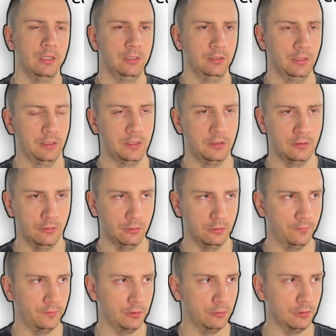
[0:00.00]
This is a lot
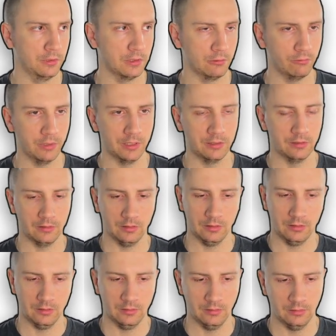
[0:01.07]
of resources wasted.
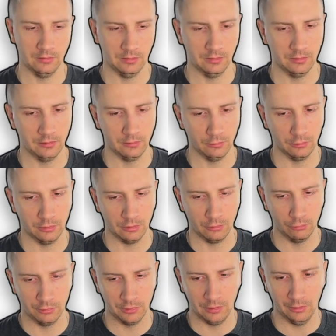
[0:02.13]
This is not a
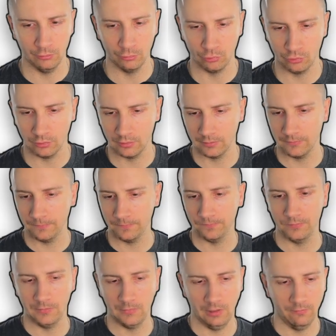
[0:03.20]
good solution,
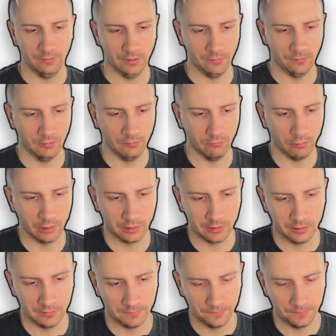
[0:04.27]
even if it works.